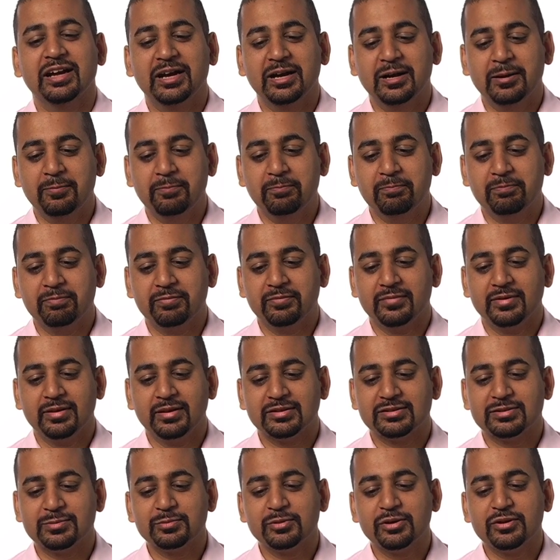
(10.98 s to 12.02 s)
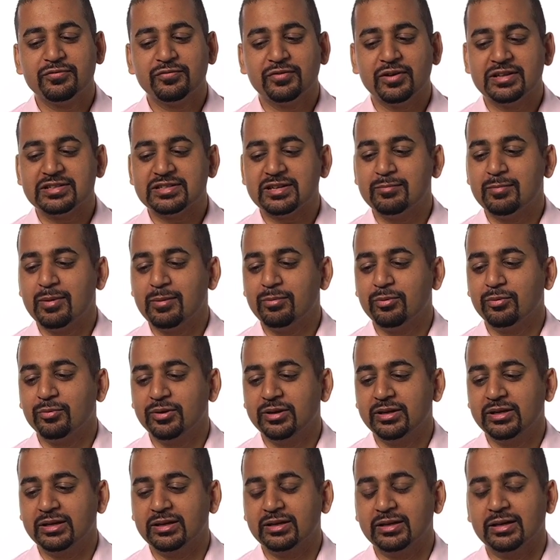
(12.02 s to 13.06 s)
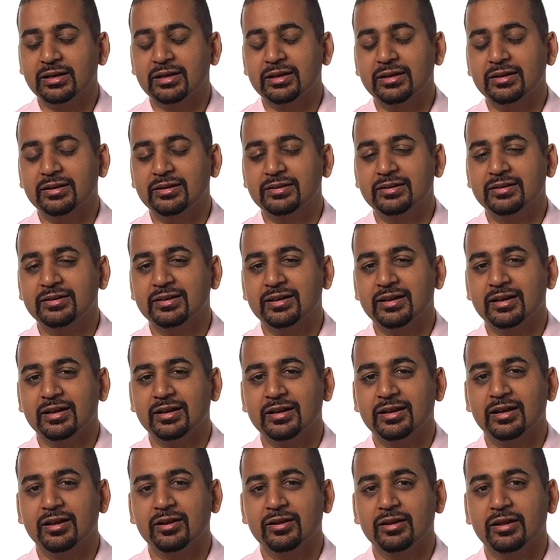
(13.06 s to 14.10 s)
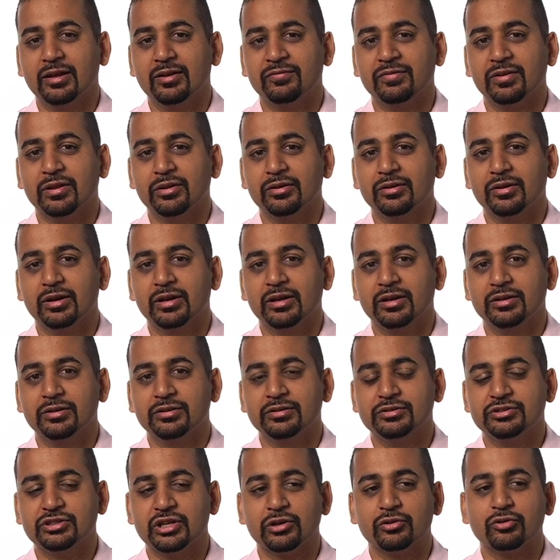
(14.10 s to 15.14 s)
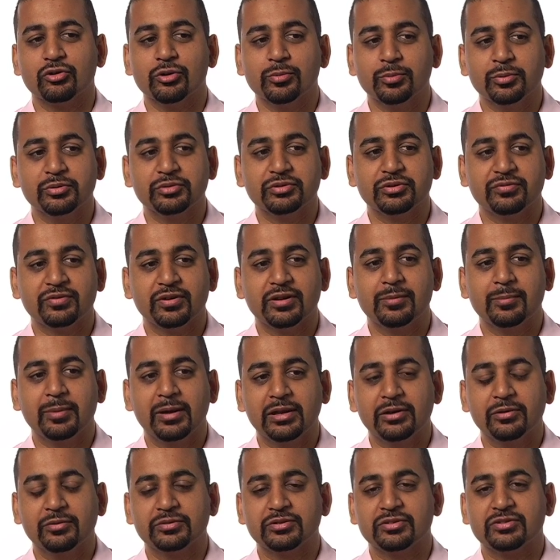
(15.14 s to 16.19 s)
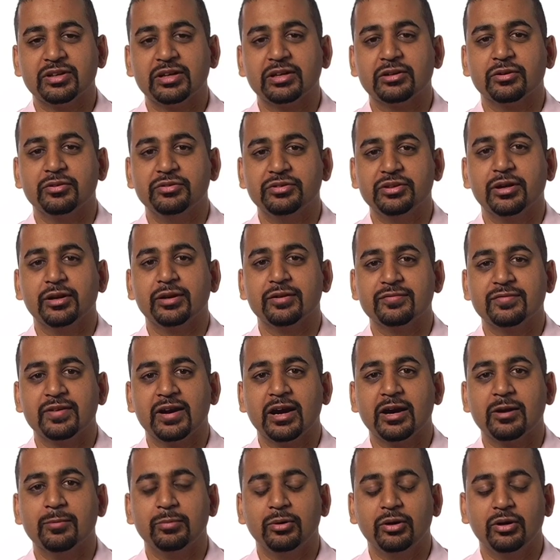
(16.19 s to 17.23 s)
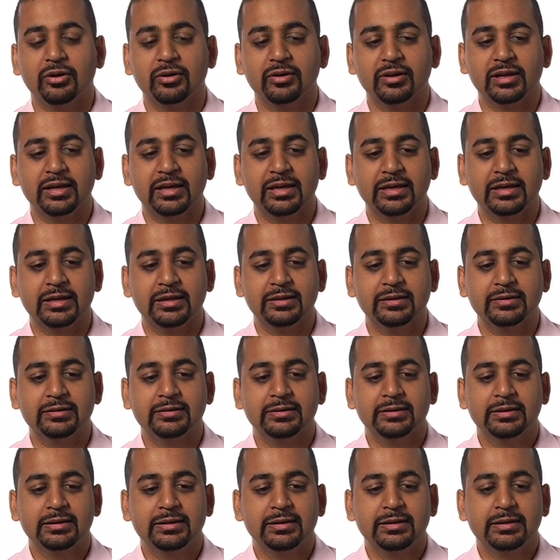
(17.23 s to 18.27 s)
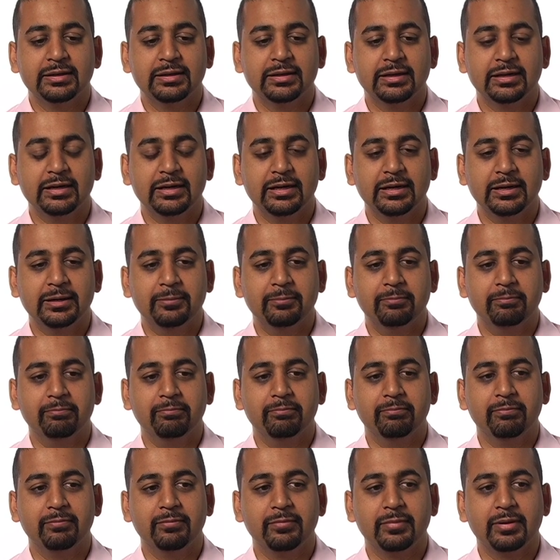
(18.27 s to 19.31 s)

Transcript: Um, some good friends. I remember reading uh, uh, a fellow, uh, John Gruber, who's a friend of mine, who has a site called Daring Fireball, and um,